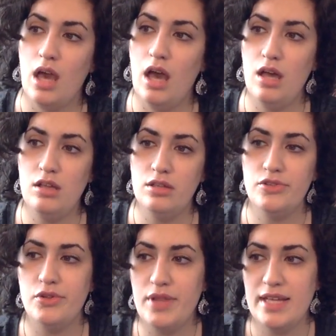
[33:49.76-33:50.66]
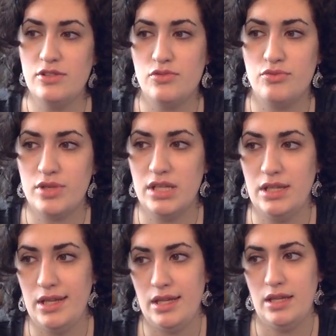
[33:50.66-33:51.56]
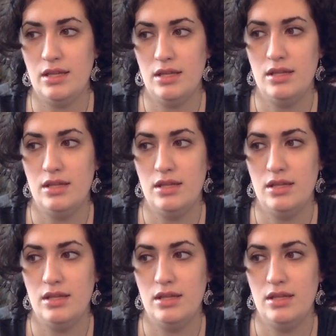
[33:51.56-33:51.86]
Uh, so that's really,